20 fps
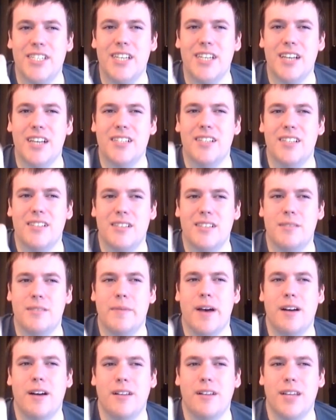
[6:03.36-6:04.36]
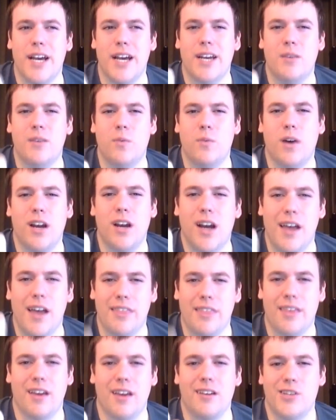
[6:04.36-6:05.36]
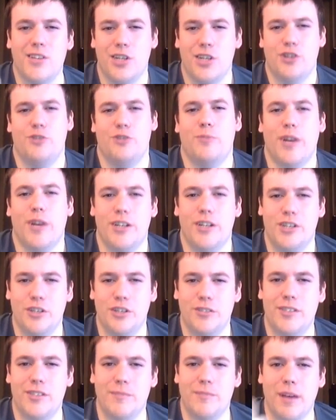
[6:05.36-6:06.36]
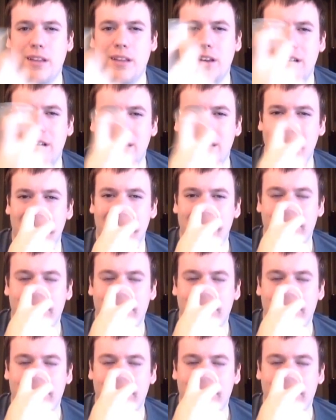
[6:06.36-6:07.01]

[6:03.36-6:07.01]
doesn't smell like what I think gingerbread should smell like.